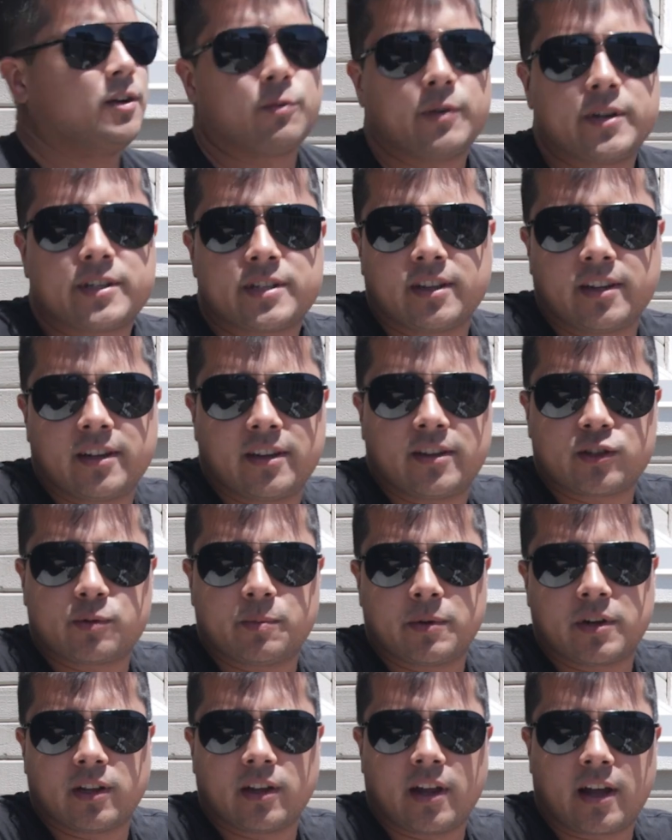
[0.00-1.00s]
Recently there's
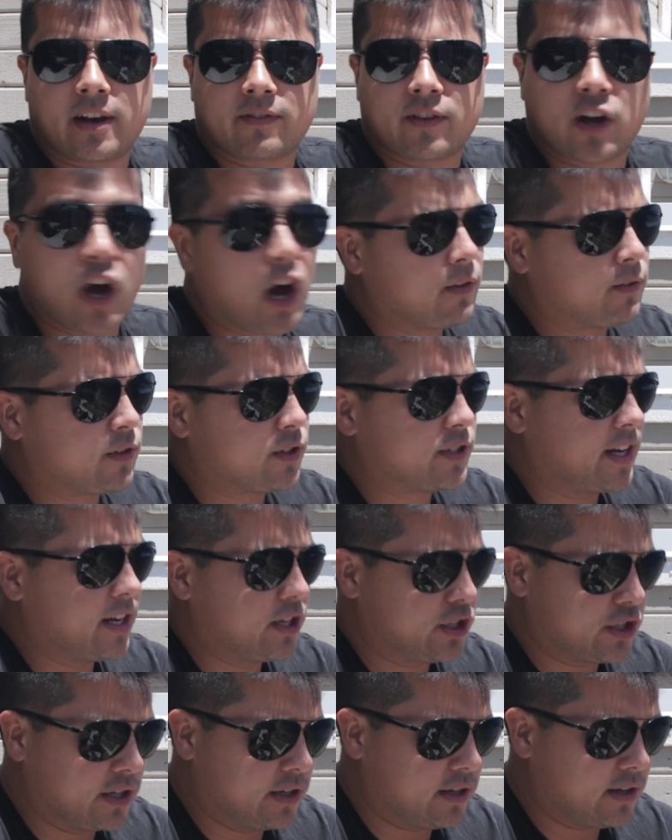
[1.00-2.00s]
been a lot of
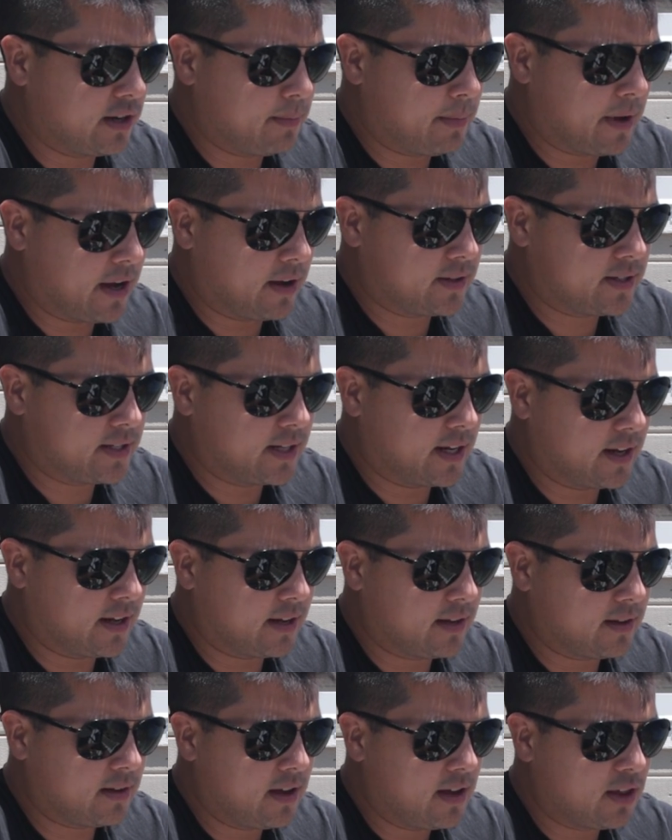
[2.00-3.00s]
conversation about
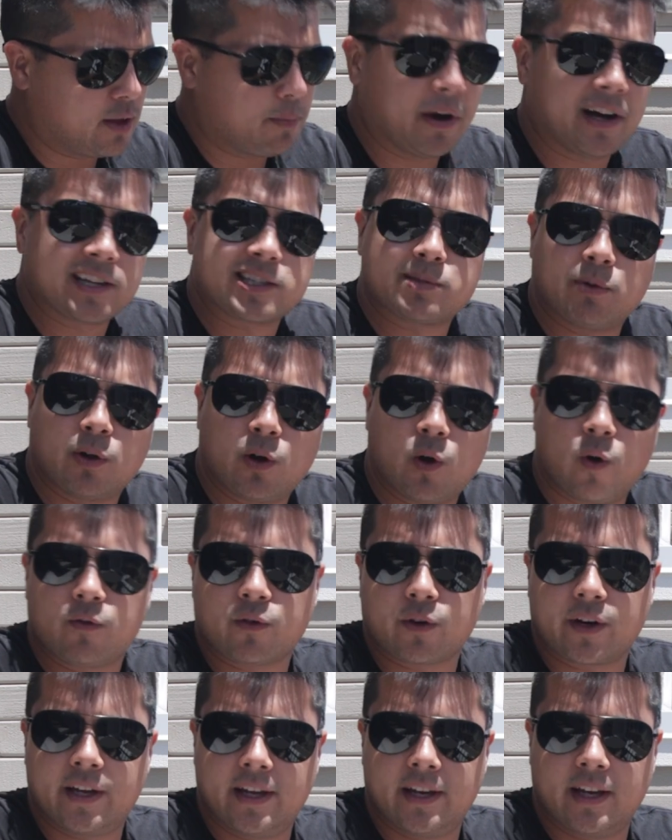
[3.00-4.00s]
the possible
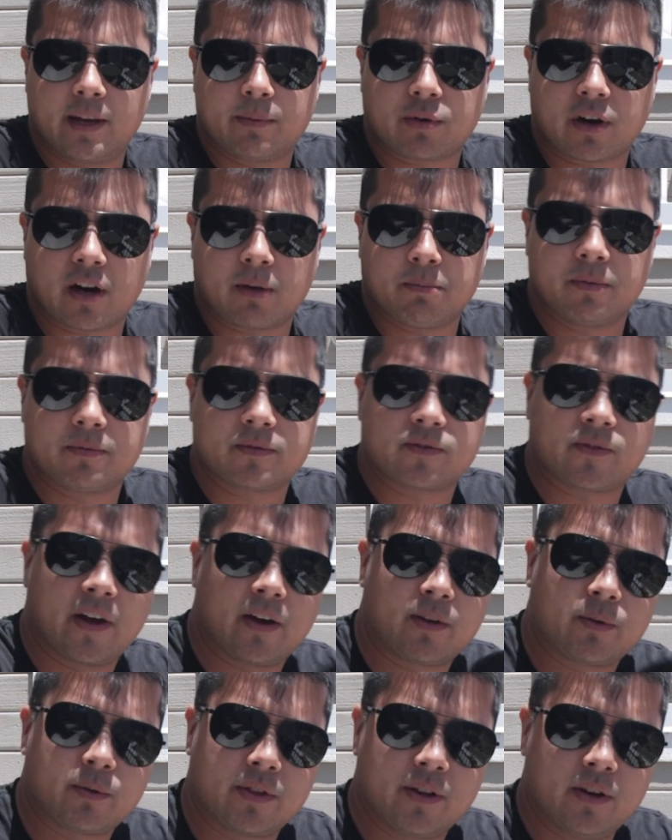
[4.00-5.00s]
overheating problems
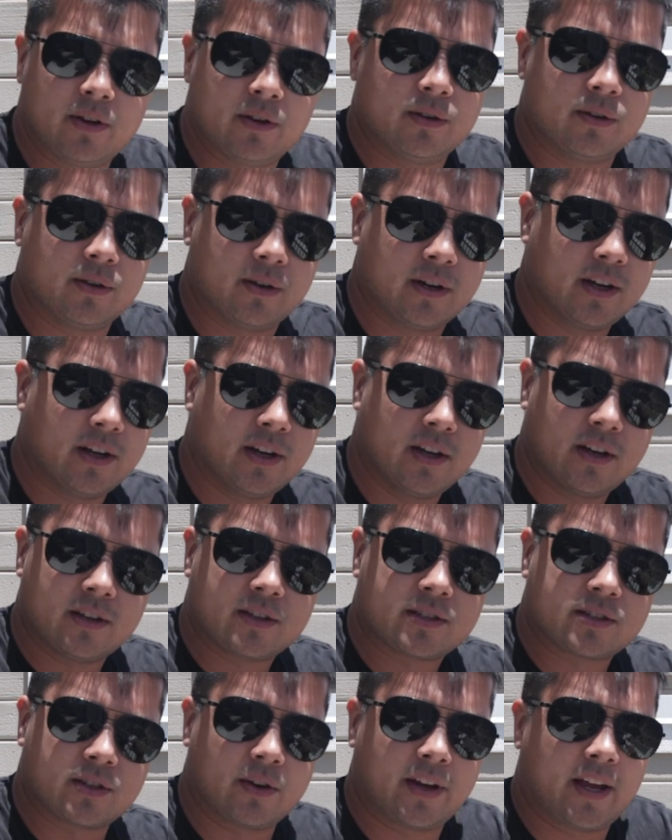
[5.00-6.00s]
found with the new
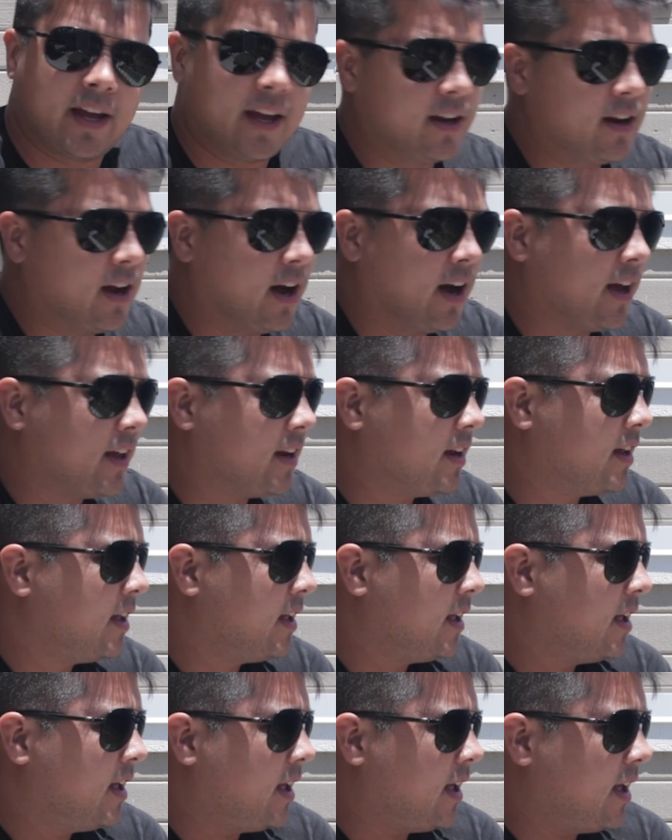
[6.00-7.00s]
Sony A9,
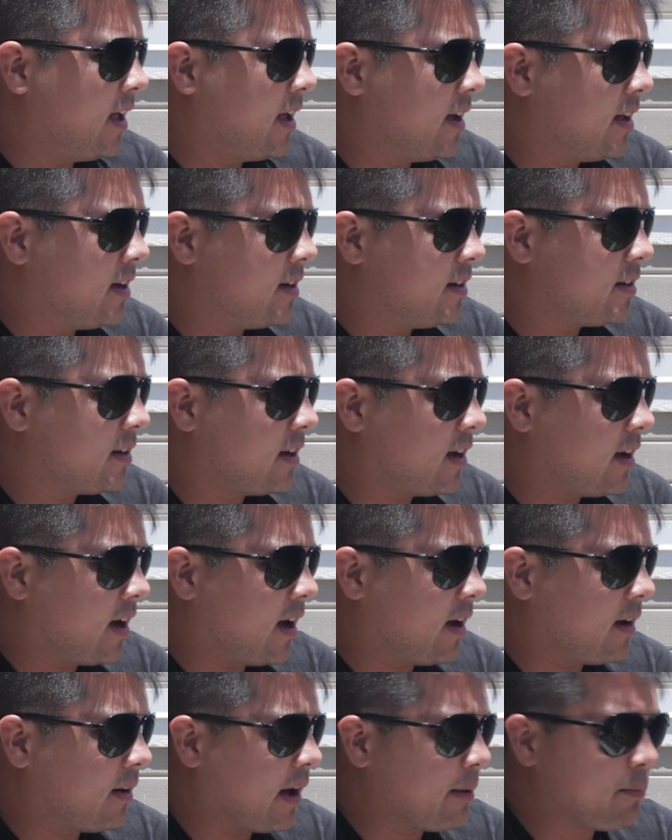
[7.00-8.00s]
and
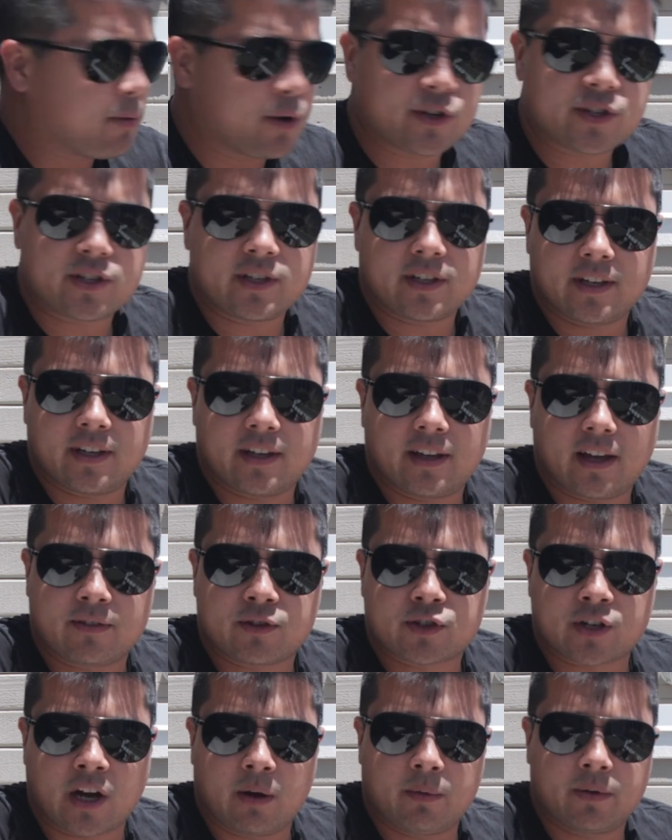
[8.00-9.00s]
I personally
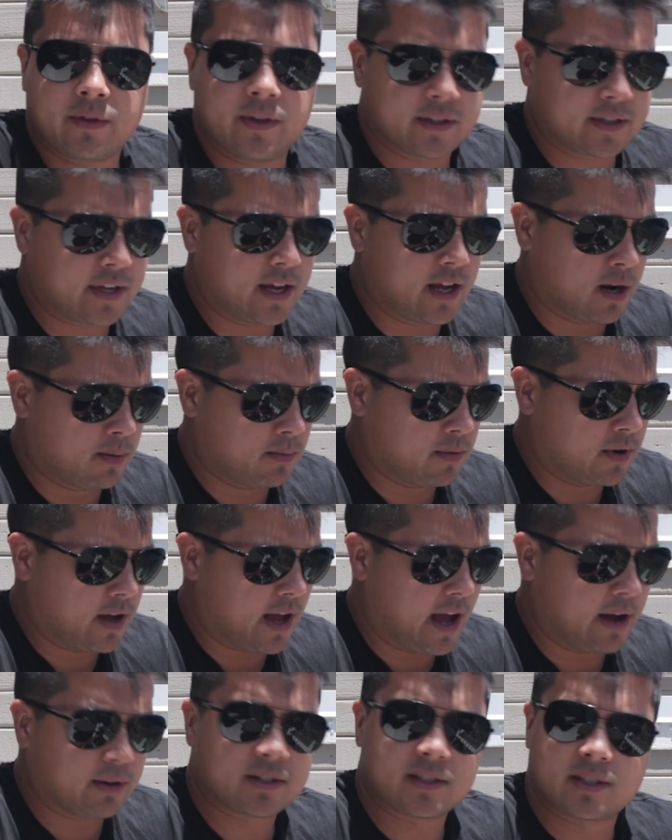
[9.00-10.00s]
have shot with this
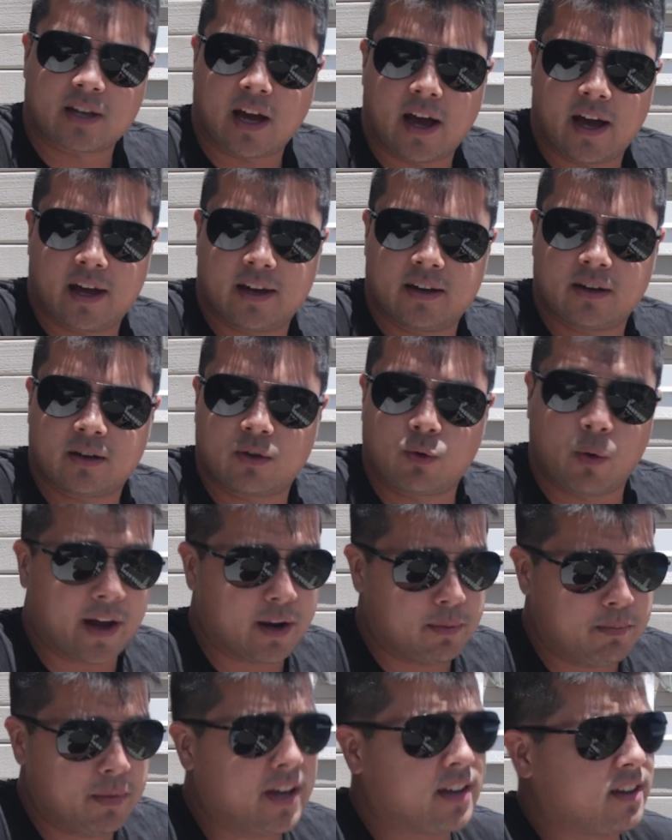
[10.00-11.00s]
camera outside
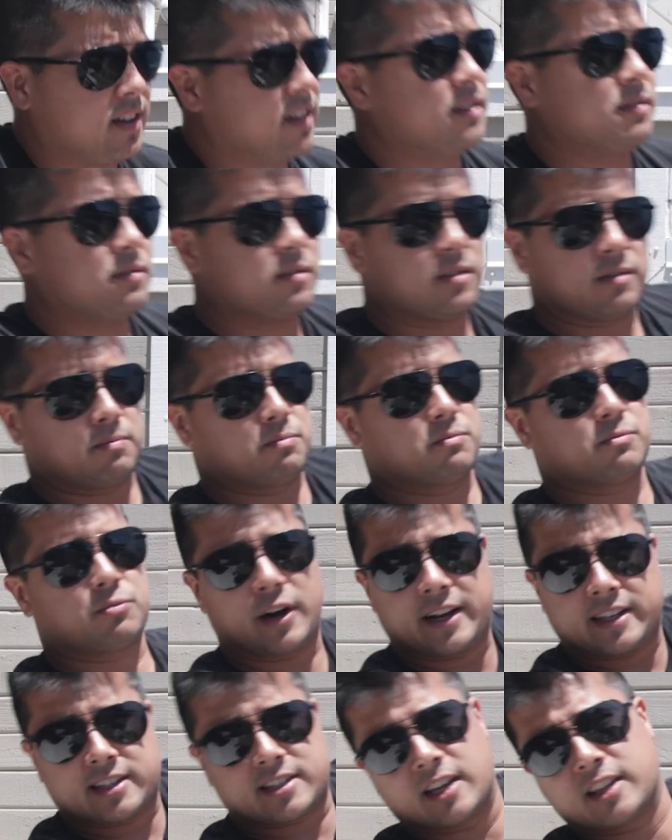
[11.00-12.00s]
quite a bit in
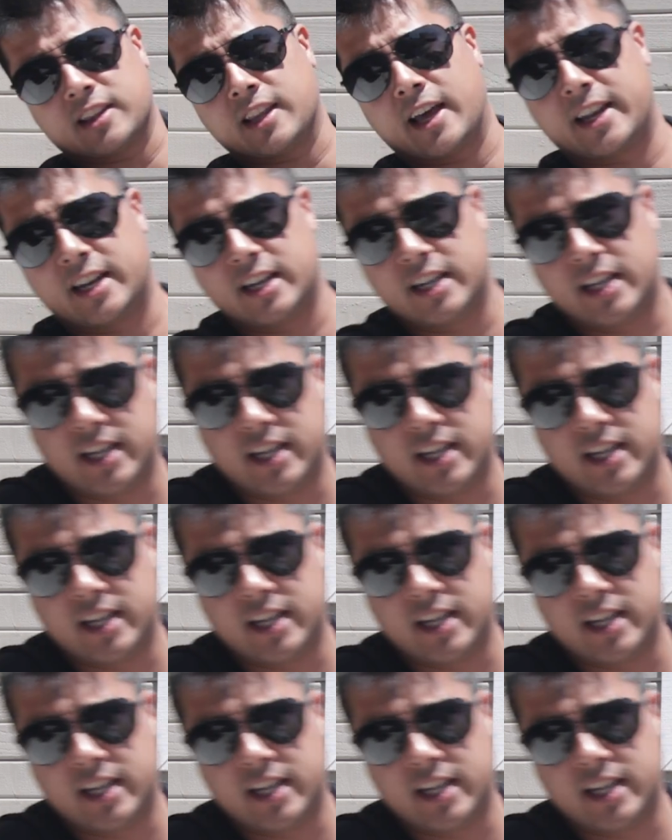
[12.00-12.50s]
bright sunlight and